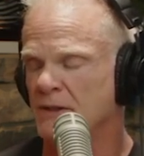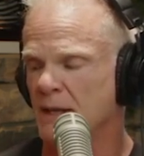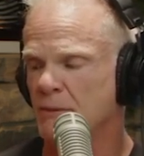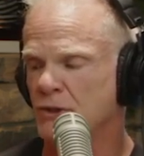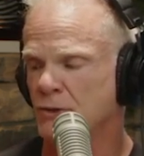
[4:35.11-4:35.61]

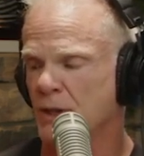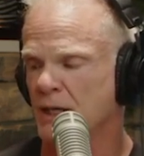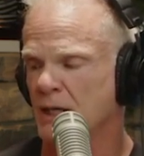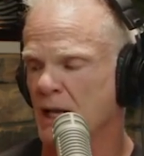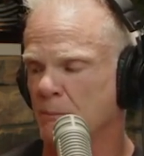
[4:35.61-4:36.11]

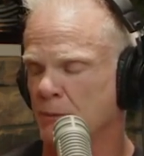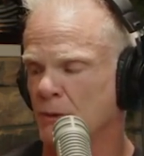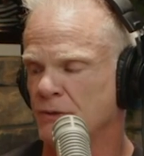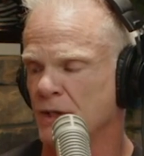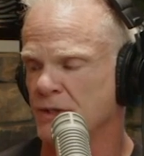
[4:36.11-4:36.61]
demonstrating and
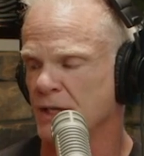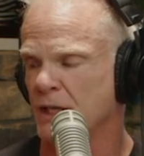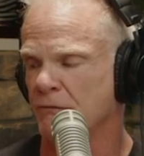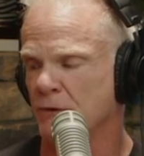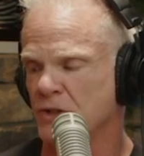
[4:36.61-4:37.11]

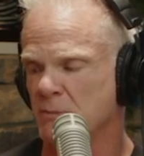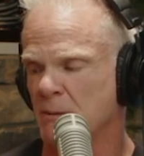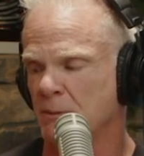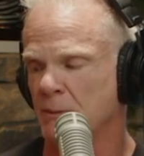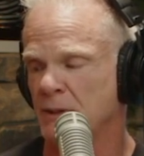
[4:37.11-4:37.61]
protesting a First
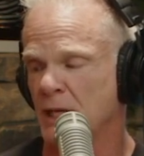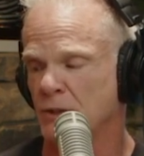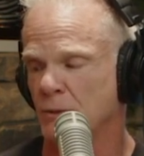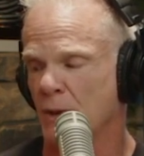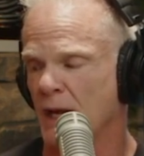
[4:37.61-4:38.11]
Amendment
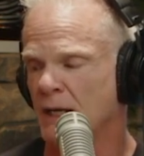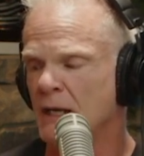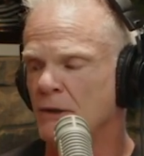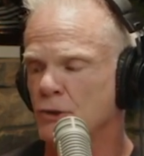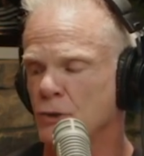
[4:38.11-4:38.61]
protected right,
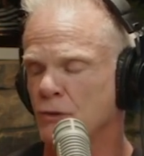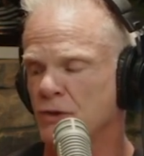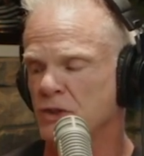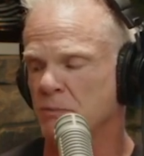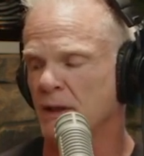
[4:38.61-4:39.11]
truth
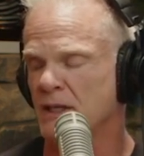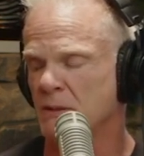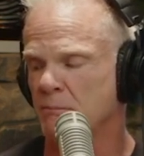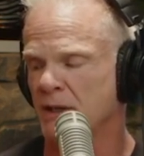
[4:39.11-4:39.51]
displays, and